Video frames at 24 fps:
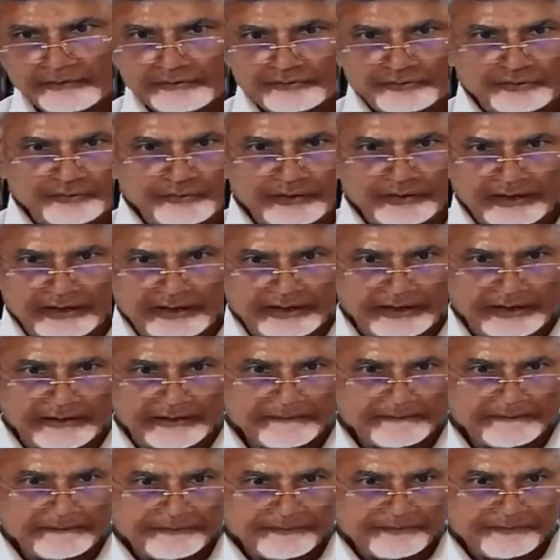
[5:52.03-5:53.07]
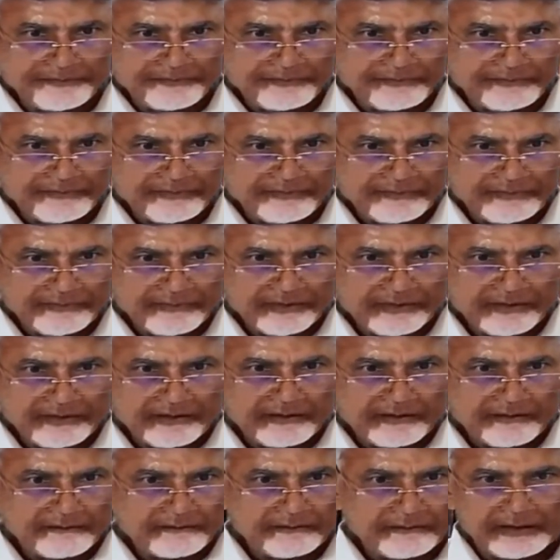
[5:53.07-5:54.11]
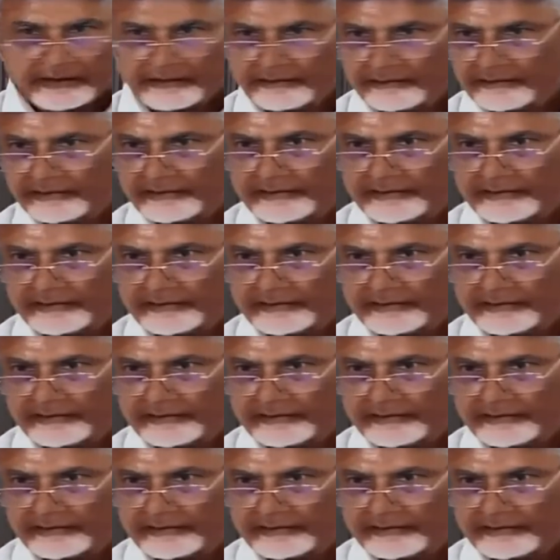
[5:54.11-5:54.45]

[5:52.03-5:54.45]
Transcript: jewelry but